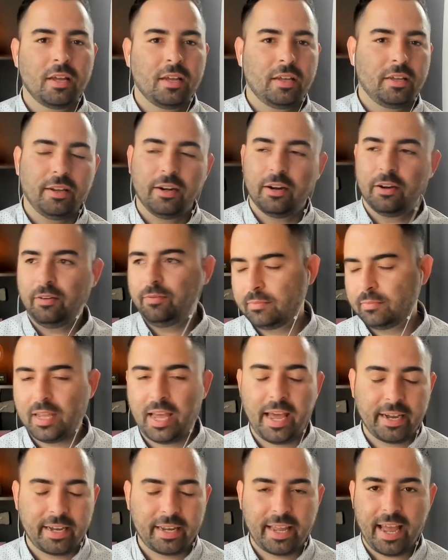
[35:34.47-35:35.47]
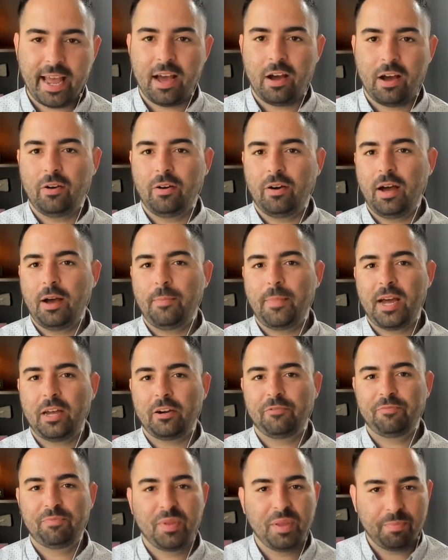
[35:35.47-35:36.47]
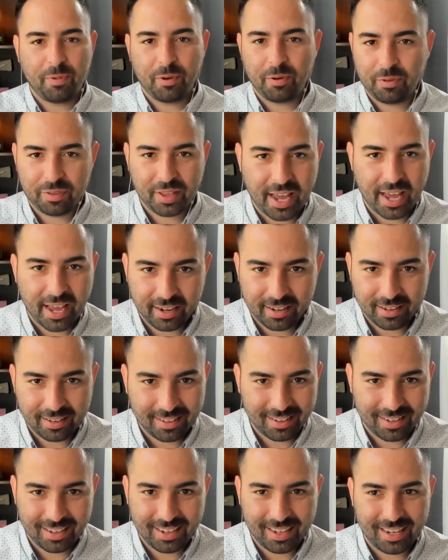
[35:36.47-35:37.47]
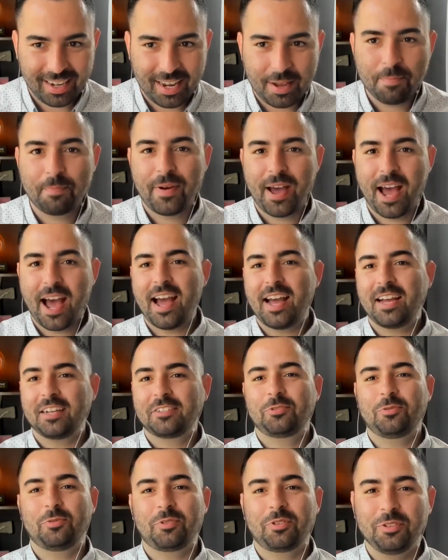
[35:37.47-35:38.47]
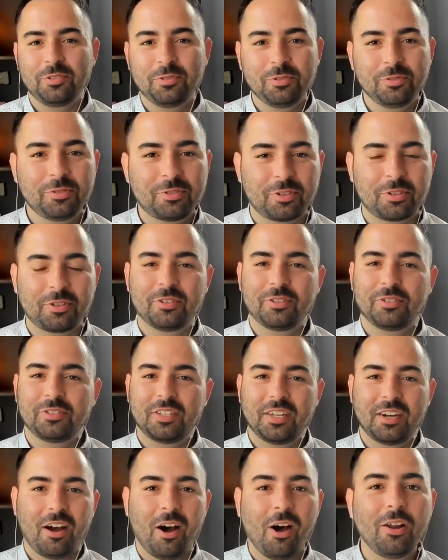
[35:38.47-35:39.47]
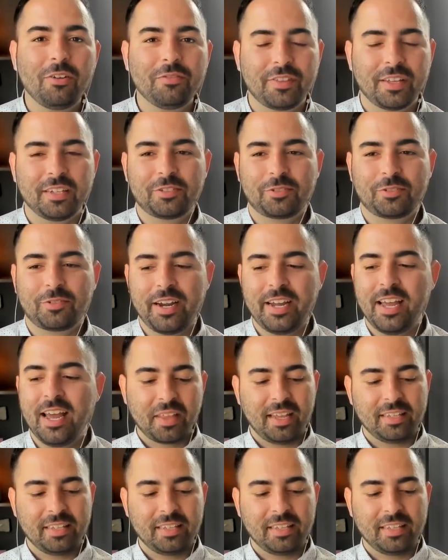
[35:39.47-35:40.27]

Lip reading: headcount, amount of people that it impacts or users and all of this, right?